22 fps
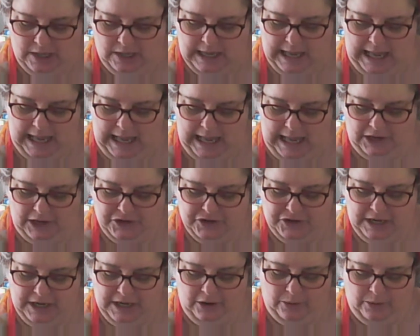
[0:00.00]
she
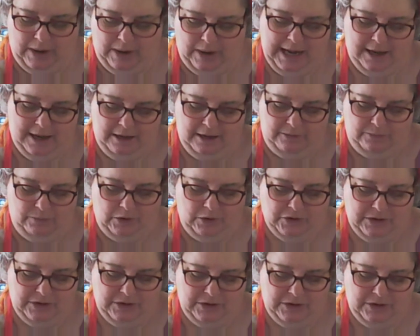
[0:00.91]
equated what she was
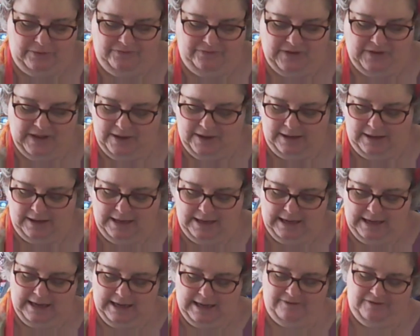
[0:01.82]
stealing and
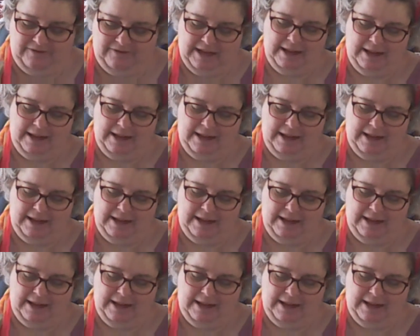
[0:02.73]
everything back